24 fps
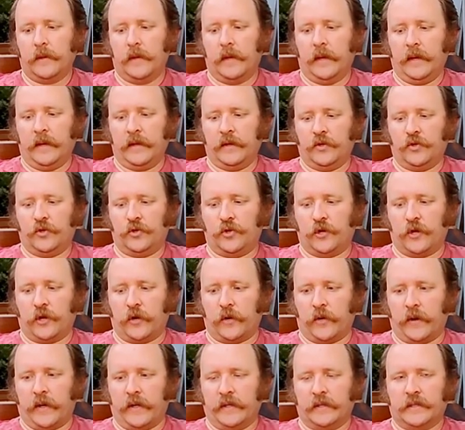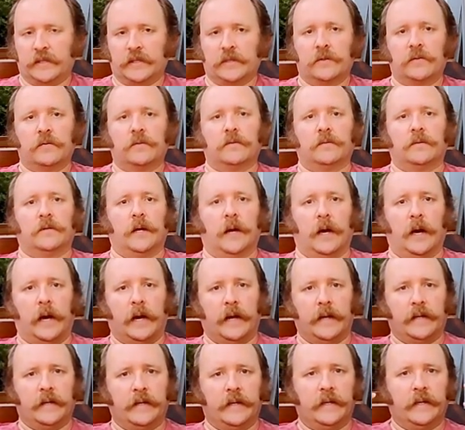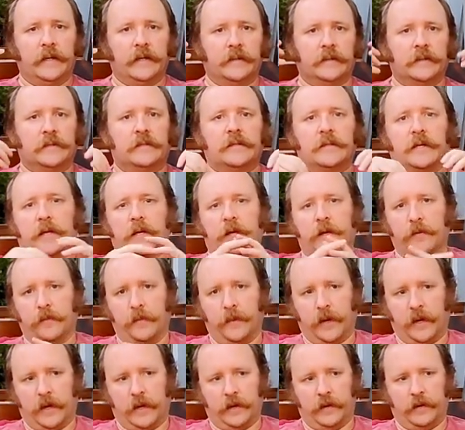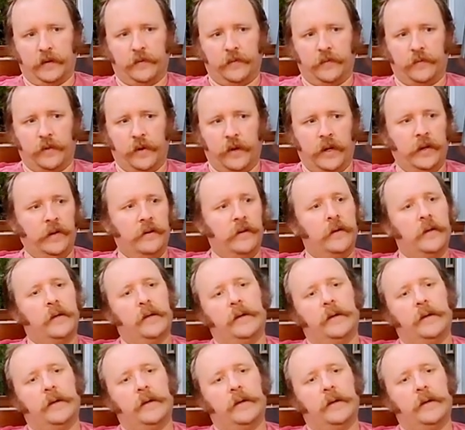It generates ideas in your mind, right?